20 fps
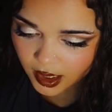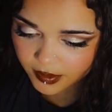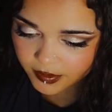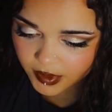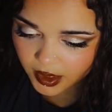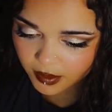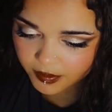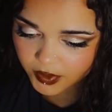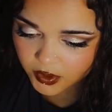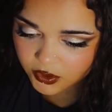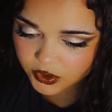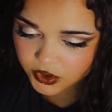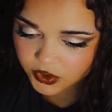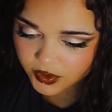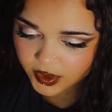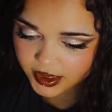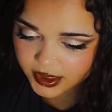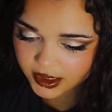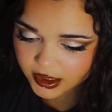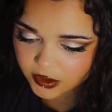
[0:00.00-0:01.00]
I am not built
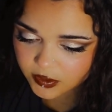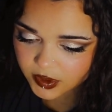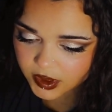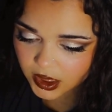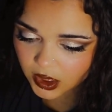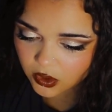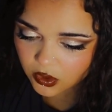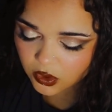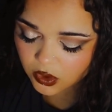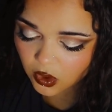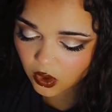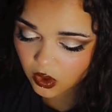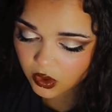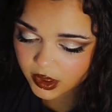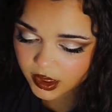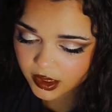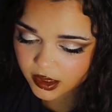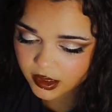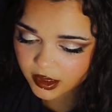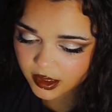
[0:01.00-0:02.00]
to exist without
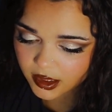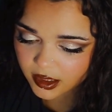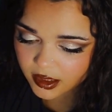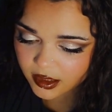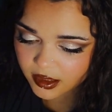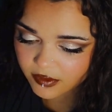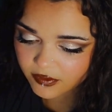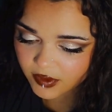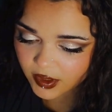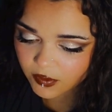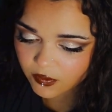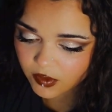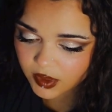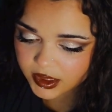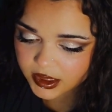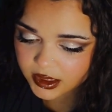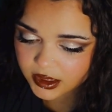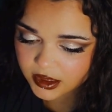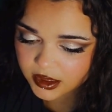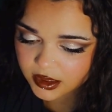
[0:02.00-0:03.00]
longing, and if I
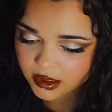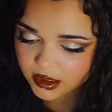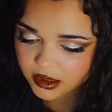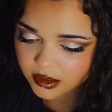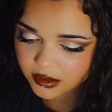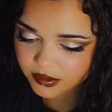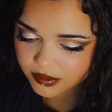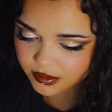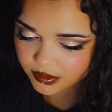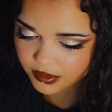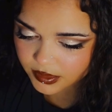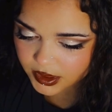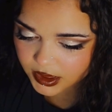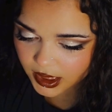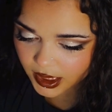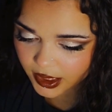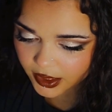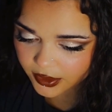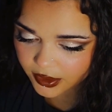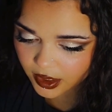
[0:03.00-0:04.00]
wasn't
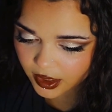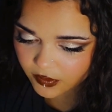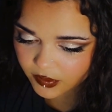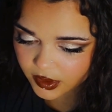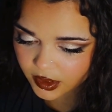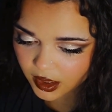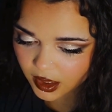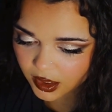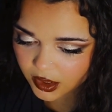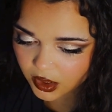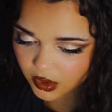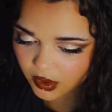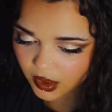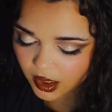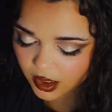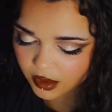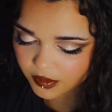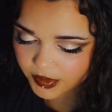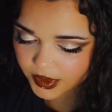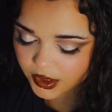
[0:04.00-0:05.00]
desired, I would not know
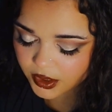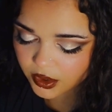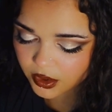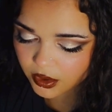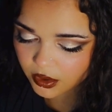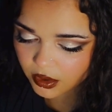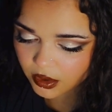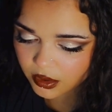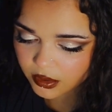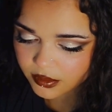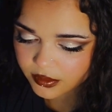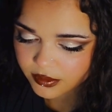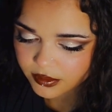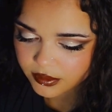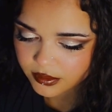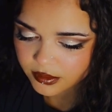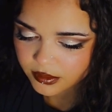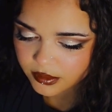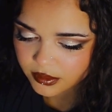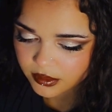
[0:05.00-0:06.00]
how to be a girl,
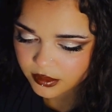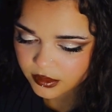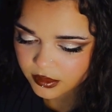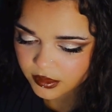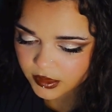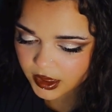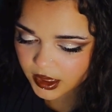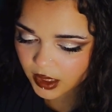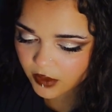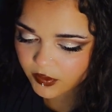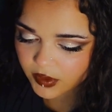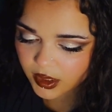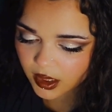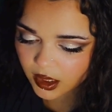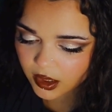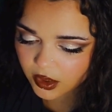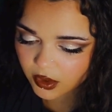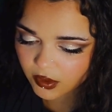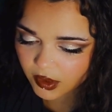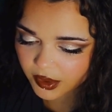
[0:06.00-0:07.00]
and I would
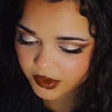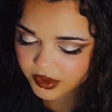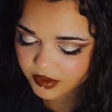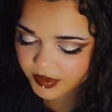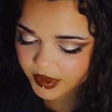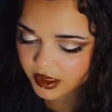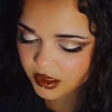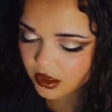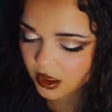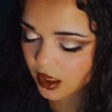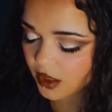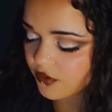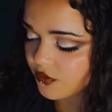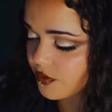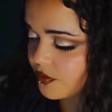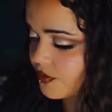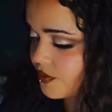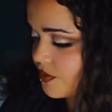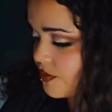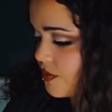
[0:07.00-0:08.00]
not know how to be alive.
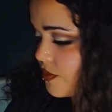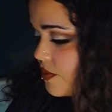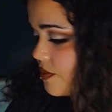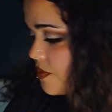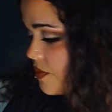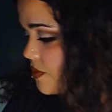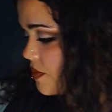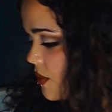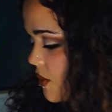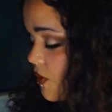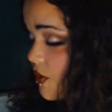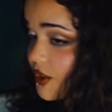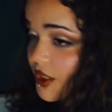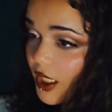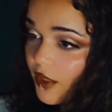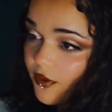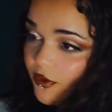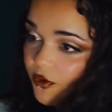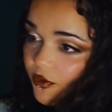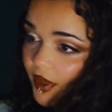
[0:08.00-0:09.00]
Which
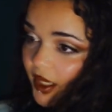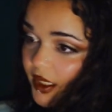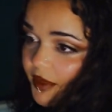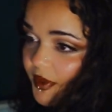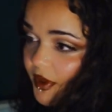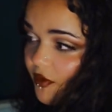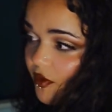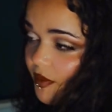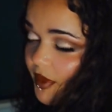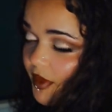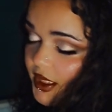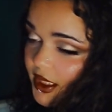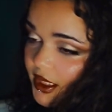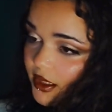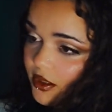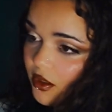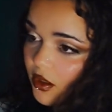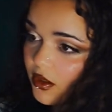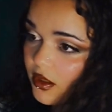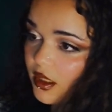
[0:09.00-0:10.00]
that one reminded me of a
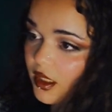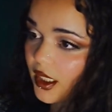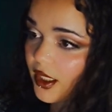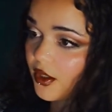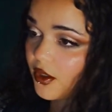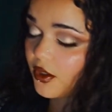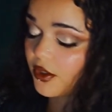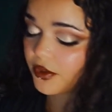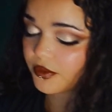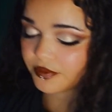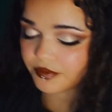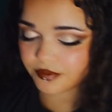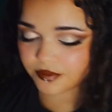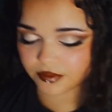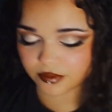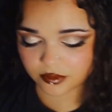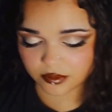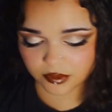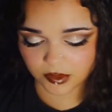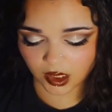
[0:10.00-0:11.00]
Mitski song that I heard,
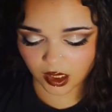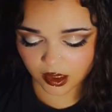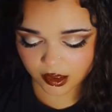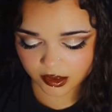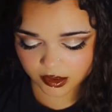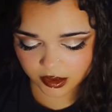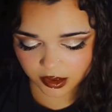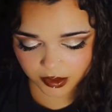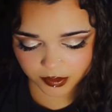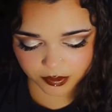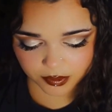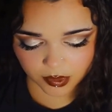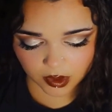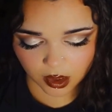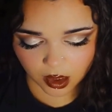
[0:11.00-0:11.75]
honestly.